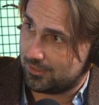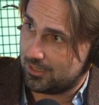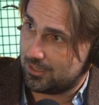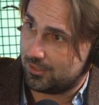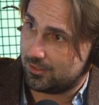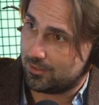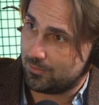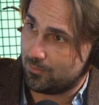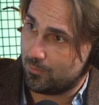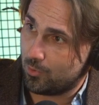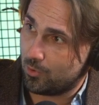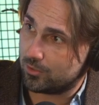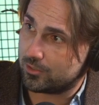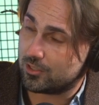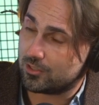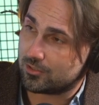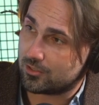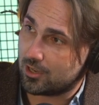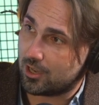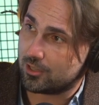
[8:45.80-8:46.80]
The more
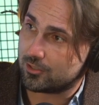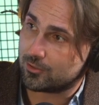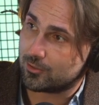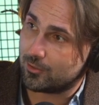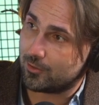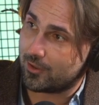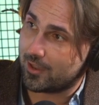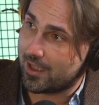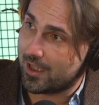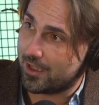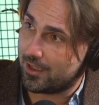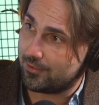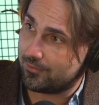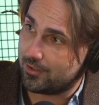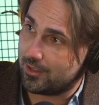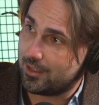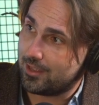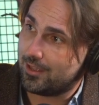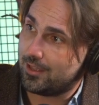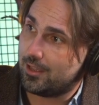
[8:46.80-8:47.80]
testosterone you have,
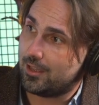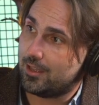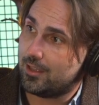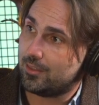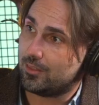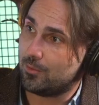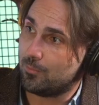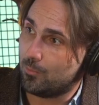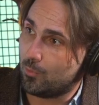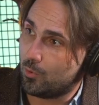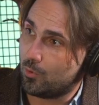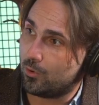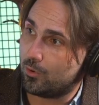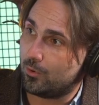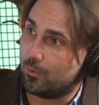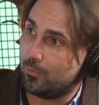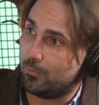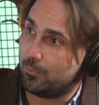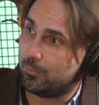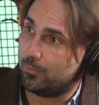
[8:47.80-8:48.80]
the more
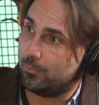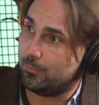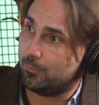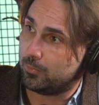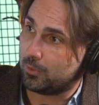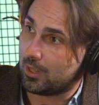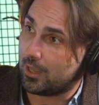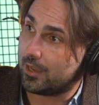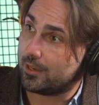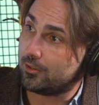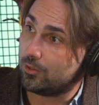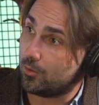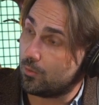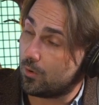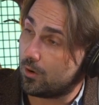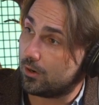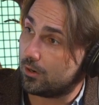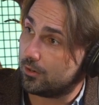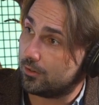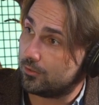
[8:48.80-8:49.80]
blind you
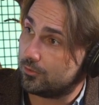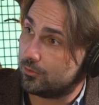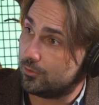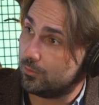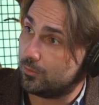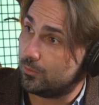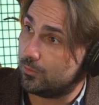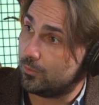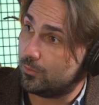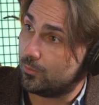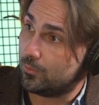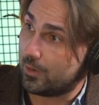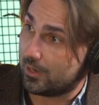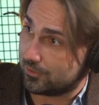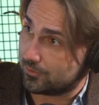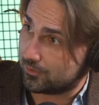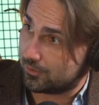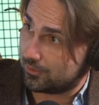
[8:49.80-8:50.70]
are to risk.